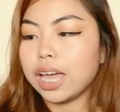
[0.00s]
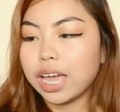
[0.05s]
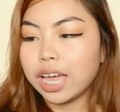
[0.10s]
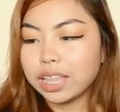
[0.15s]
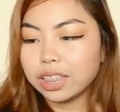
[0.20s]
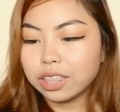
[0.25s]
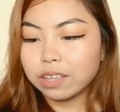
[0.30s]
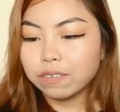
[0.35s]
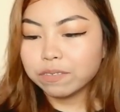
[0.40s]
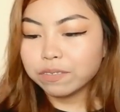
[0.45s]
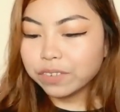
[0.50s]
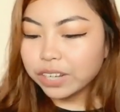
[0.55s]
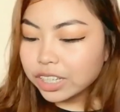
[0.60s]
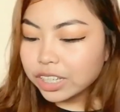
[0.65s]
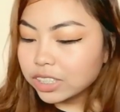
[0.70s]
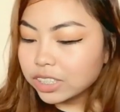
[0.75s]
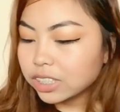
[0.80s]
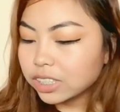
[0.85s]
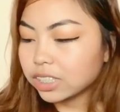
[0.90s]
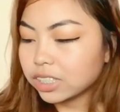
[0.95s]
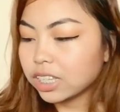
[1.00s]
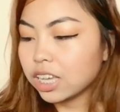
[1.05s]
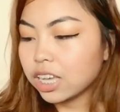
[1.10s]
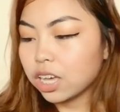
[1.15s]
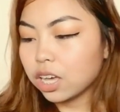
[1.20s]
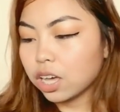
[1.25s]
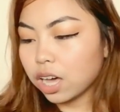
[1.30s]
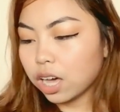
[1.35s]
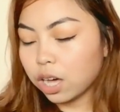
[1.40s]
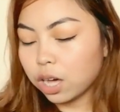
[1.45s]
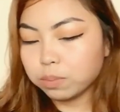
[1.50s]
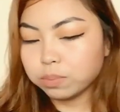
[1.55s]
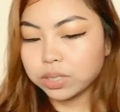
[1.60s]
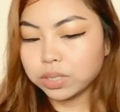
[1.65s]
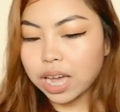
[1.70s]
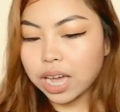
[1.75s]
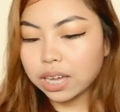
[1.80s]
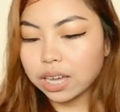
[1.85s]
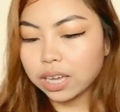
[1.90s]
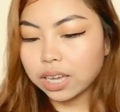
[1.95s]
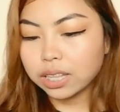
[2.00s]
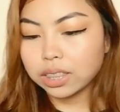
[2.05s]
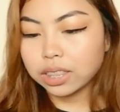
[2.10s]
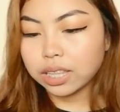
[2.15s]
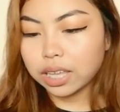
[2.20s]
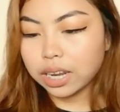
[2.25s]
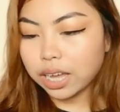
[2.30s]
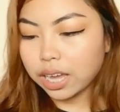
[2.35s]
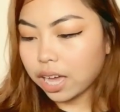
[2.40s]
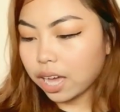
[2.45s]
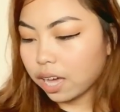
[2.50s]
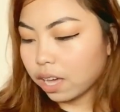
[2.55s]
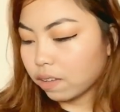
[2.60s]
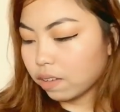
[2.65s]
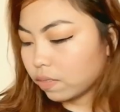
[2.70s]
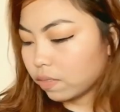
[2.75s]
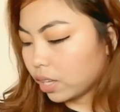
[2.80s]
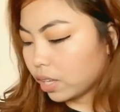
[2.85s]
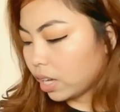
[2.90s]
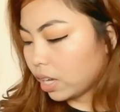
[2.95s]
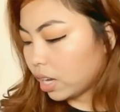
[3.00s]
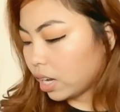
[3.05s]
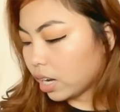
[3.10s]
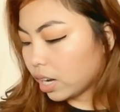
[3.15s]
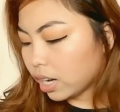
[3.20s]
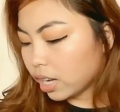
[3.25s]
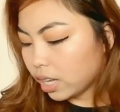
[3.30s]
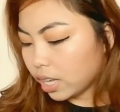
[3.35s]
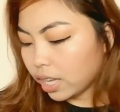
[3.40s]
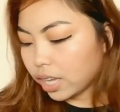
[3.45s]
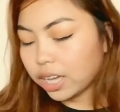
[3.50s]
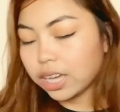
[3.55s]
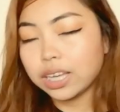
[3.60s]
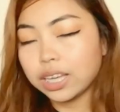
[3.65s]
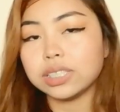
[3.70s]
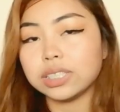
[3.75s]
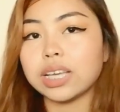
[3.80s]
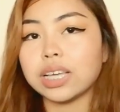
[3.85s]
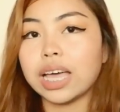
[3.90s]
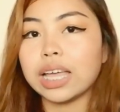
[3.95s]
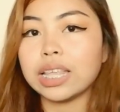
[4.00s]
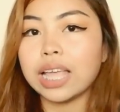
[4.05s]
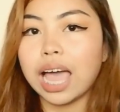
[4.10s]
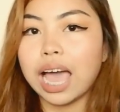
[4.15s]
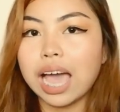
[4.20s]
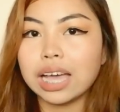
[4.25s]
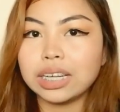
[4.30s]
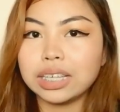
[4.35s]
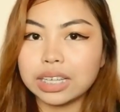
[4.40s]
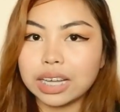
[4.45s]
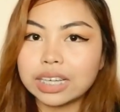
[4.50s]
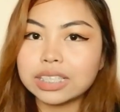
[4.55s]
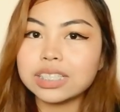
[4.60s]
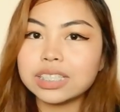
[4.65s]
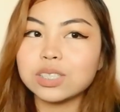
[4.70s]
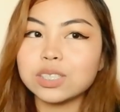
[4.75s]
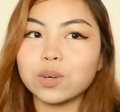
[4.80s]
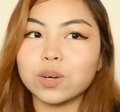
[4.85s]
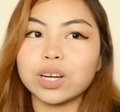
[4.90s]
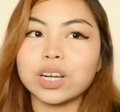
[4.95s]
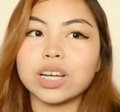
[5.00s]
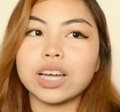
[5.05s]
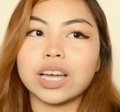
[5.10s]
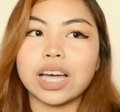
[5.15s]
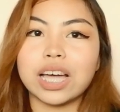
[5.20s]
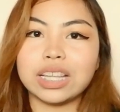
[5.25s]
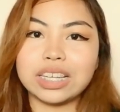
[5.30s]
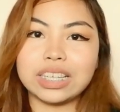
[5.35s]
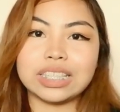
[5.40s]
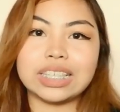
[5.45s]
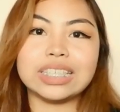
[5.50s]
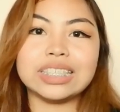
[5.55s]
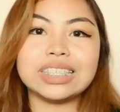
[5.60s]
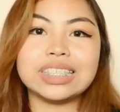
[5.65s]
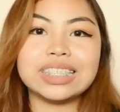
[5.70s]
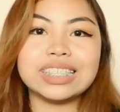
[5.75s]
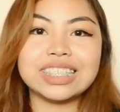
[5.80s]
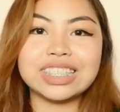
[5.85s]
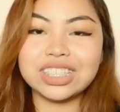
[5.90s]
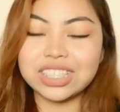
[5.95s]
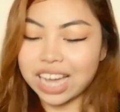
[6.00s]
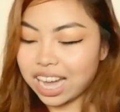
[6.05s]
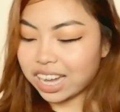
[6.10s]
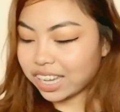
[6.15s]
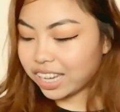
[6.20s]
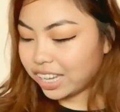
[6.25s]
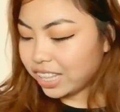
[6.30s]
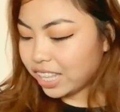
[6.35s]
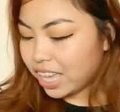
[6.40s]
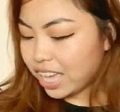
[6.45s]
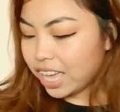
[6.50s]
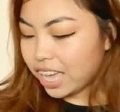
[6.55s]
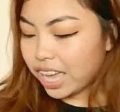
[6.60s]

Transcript: And the first jacket that I have here is an Adidas jacket.